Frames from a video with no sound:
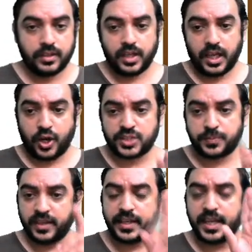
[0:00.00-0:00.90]
I'll not
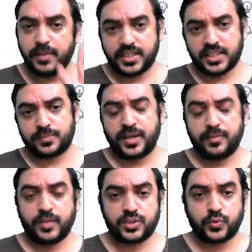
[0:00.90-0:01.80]
spend time. I'll just spend
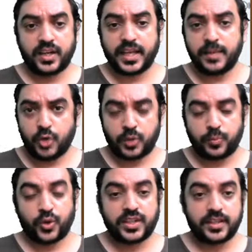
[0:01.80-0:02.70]
much one time, not
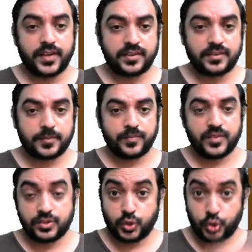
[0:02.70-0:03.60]
more than that.
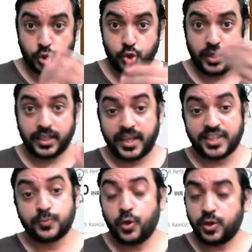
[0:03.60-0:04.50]
So you should analyze
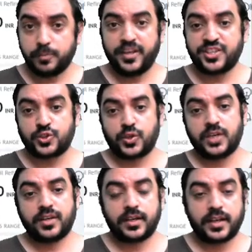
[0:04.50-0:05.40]
more based on
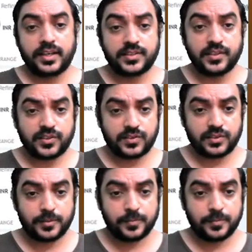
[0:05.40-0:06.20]
our analysis.